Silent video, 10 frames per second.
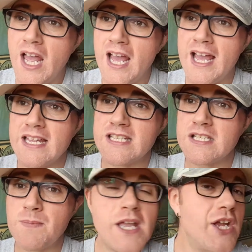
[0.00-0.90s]
And
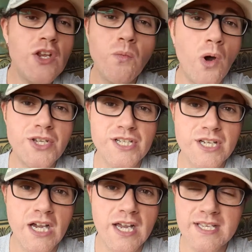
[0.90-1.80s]
speaking of watching,
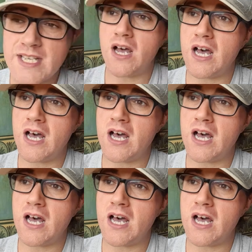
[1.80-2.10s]
guys,